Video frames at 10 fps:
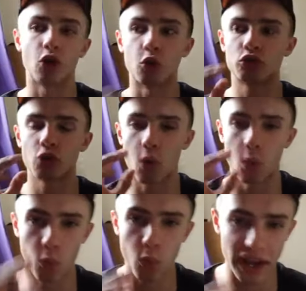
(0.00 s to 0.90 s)
don't
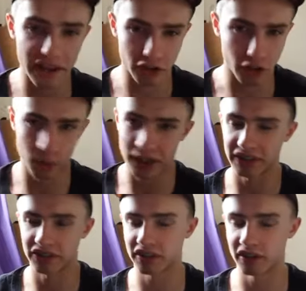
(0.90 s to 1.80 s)
always go
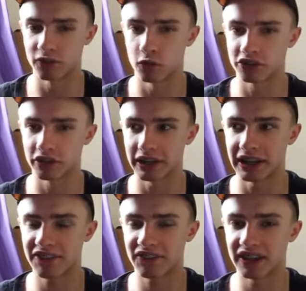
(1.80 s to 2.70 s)
against it,
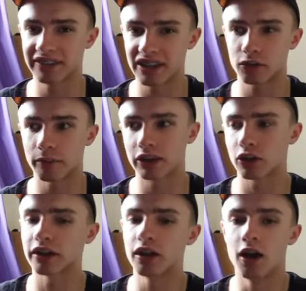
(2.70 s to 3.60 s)
unfortunately. If it says something
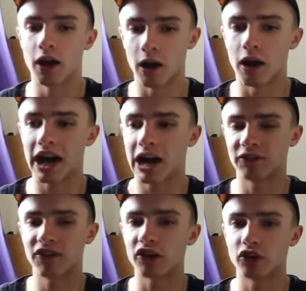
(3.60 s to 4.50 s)
like, oh, how
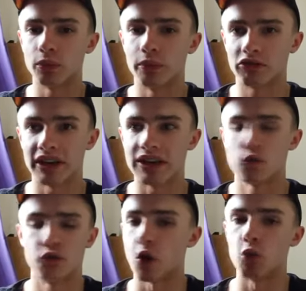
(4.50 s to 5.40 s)
far do
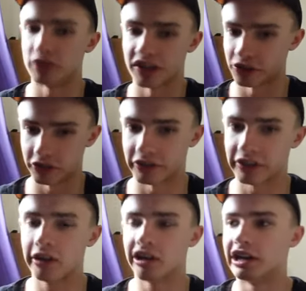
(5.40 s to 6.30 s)
you don't disagree?
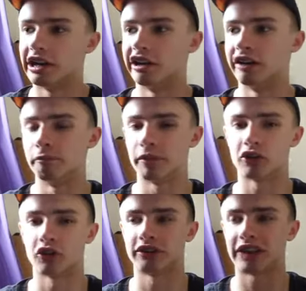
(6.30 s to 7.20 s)

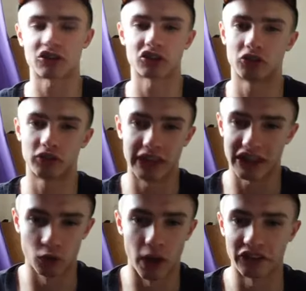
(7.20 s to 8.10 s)
Because that's
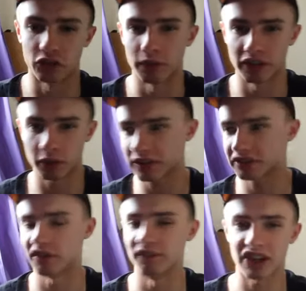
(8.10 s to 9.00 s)
not answering the
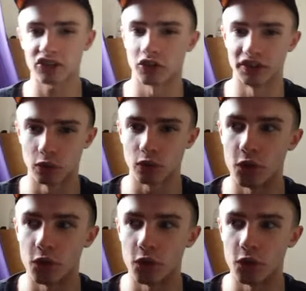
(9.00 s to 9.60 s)
question. That's like